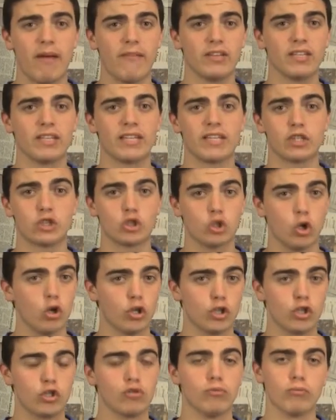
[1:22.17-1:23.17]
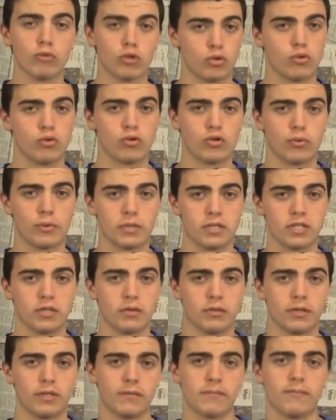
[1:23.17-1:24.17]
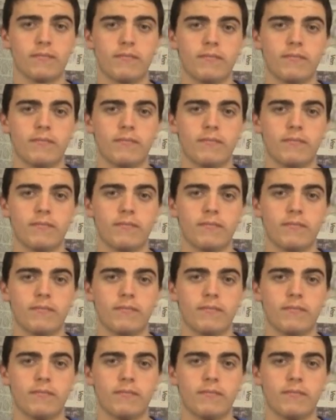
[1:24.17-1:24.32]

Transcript: having like a dark humor sort of twist to it.